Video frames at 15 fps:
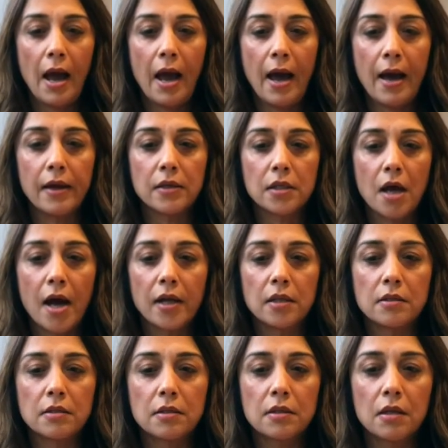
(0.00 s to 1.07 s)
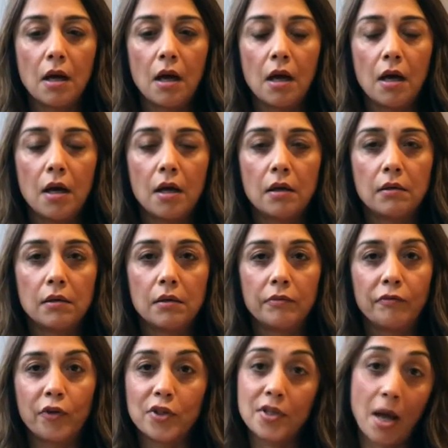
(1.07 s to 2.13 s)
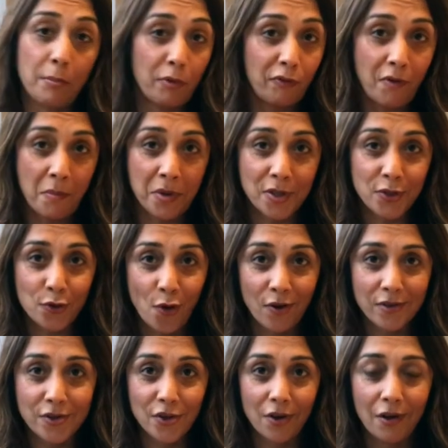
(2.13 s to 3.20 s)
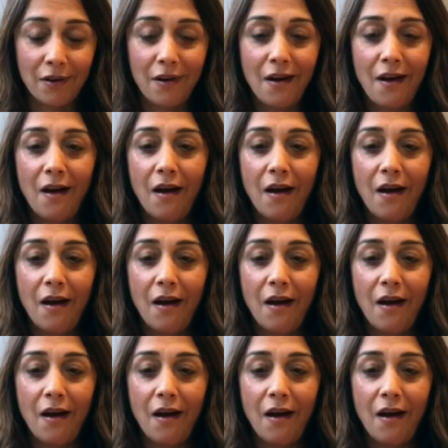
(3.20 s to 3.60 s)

and guidance, for example, from an astrologer,